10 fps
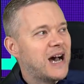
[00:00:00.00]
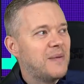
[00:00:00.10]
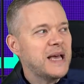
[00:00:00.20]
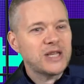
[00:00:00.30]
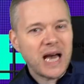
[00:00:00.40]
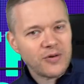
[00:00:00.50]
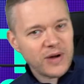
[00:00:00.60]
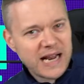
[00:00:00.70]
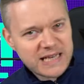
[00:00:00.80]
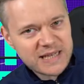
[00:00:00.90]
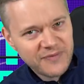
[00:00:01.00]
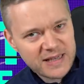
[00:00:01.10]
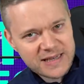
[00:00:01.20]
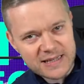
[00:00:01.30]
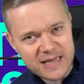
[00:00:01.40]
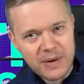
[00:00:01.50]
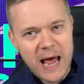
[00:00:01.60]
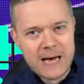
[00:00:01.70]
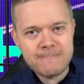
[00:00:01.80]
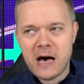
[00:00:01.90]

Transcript: I mean, Jack Grealish is a fantastic player,